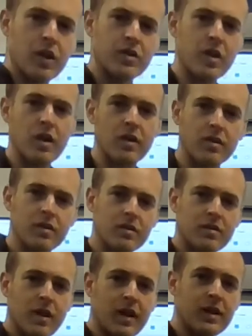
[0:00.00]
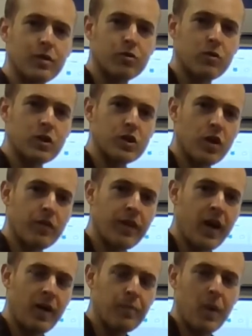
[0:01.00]
So take a little screenshot of
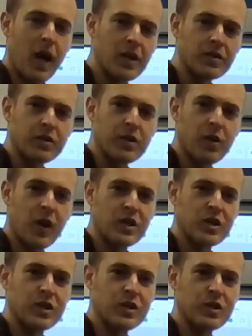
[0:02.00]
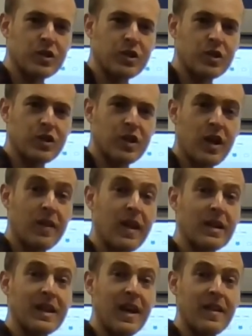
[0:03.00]
that, answer the questions, and
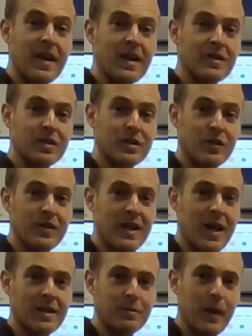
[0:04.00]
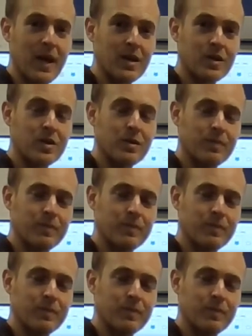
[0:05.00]
then get the answers on the next page.